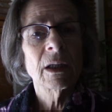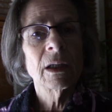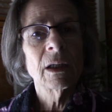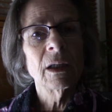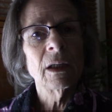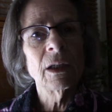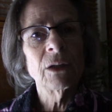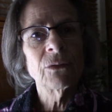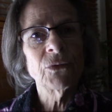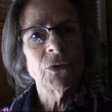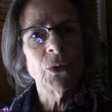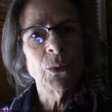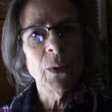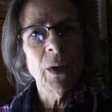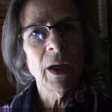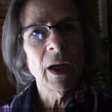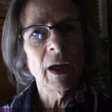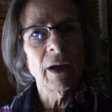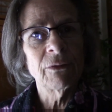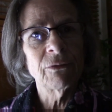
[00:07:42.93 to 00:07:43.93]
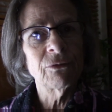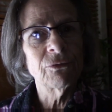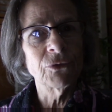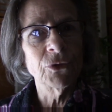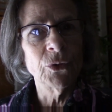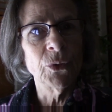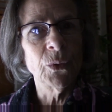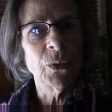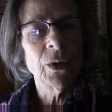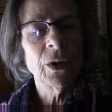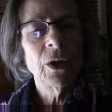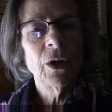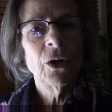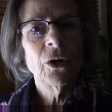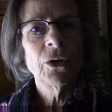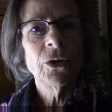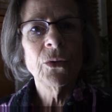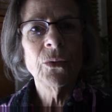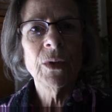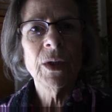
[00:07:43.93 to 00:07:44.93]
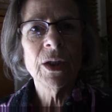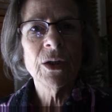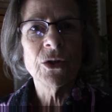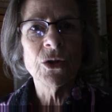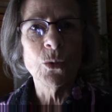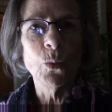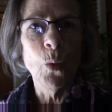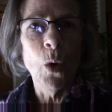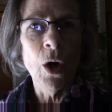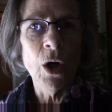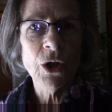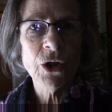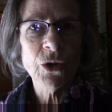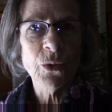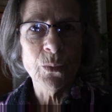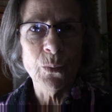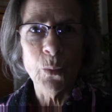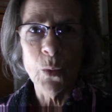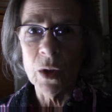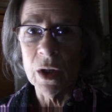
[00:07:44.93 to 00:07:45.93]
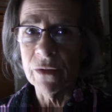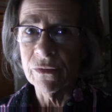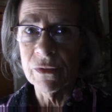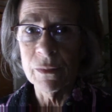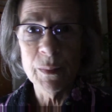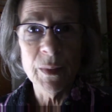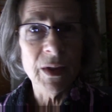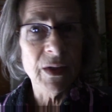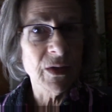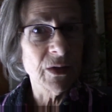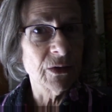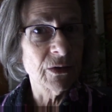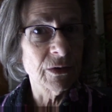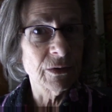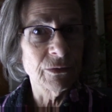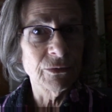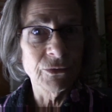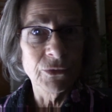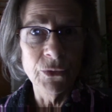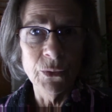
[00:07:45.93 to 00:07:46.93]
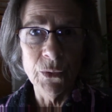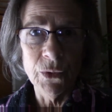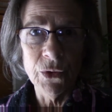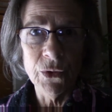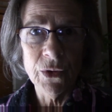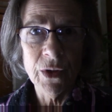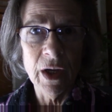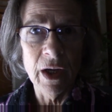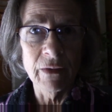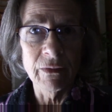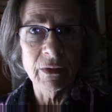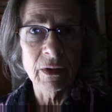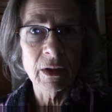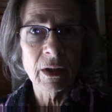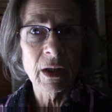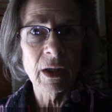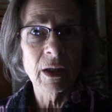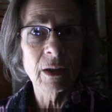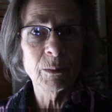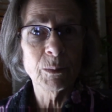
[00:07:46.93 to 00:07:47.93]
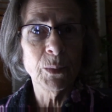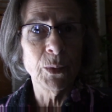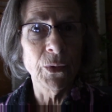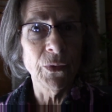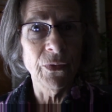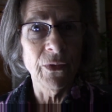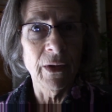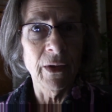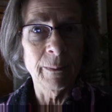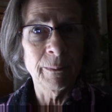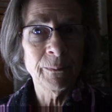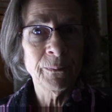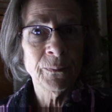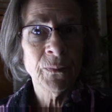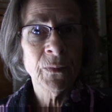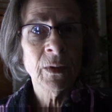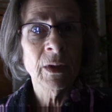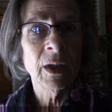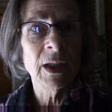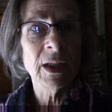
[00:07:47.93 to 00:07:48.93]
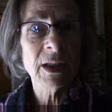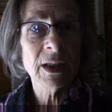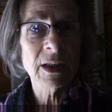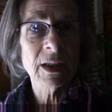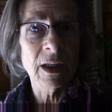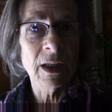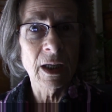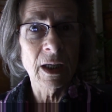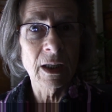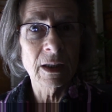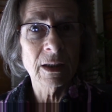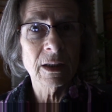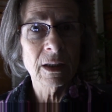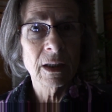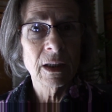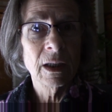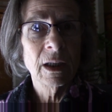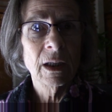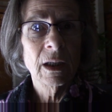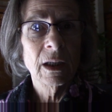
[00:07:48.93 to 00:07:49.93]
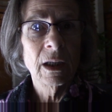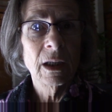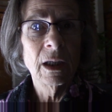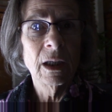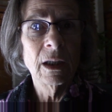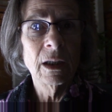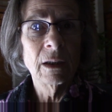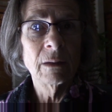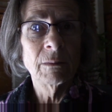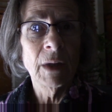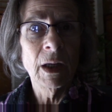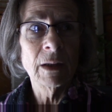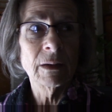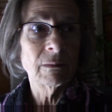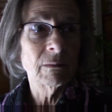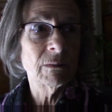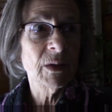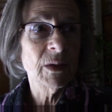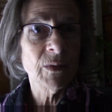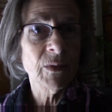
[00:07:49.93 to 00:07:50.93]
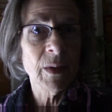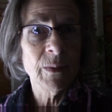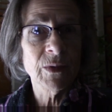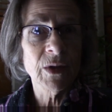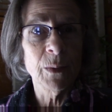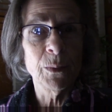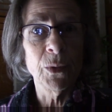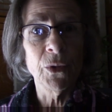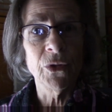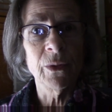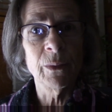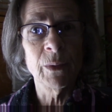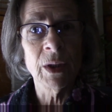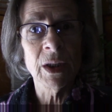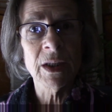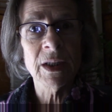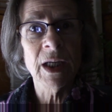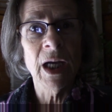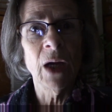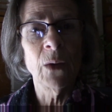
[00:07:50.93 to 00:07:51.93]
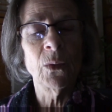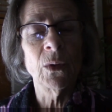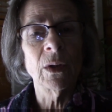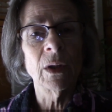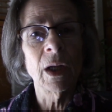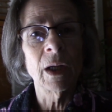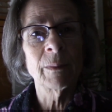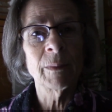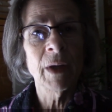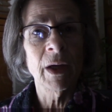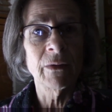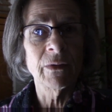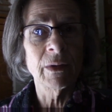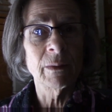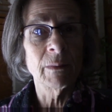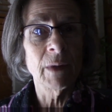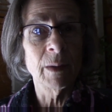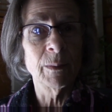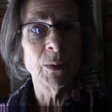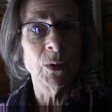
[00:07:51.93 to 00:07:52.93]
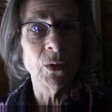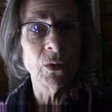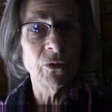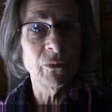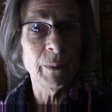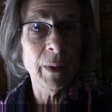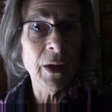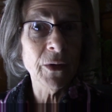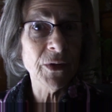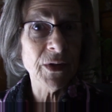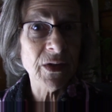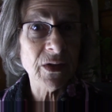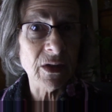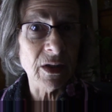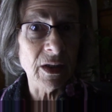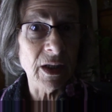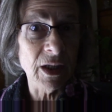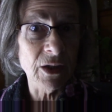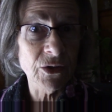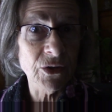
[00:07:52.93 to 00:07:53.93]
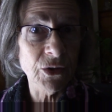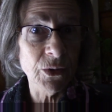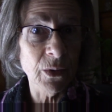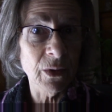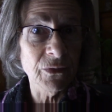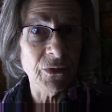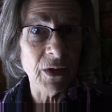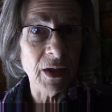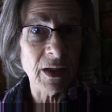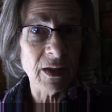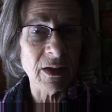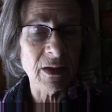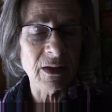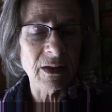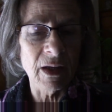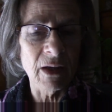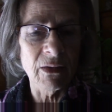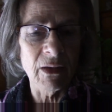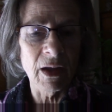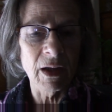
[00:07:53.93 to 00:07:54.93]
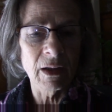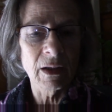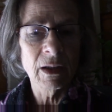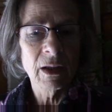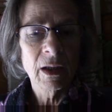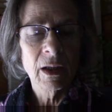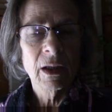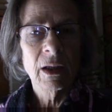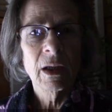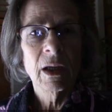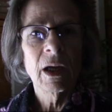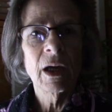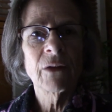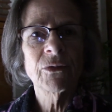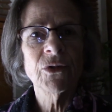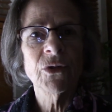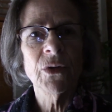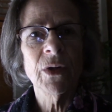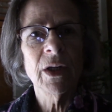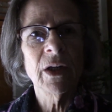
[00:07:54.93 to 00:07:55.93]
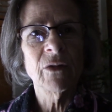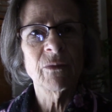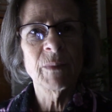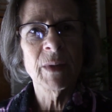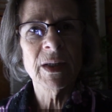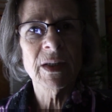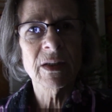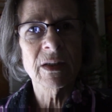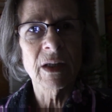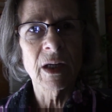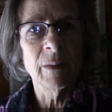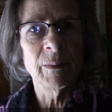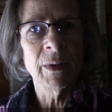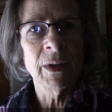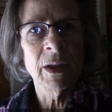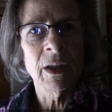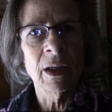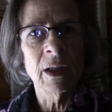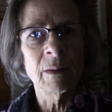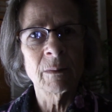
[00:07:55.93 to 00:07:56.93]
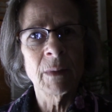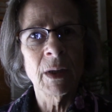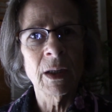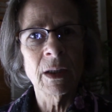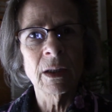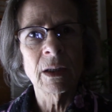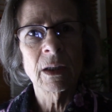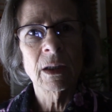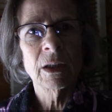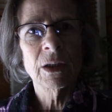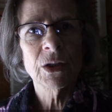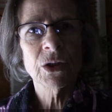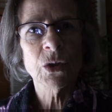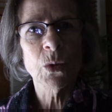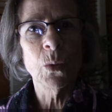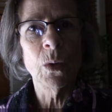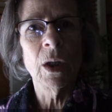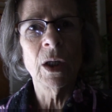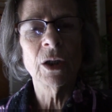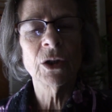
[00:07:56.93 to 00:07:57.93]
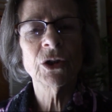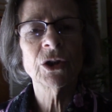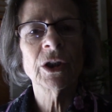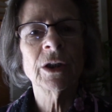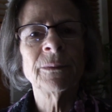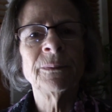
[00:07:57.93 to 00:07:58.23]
If you have fruit, you need to wash whatever pieces of fruit you're having and put them aside. I sometimes put them on a towel. I'm having my bowl of berries today too. I forgot to say that after I have my salmon and my squash.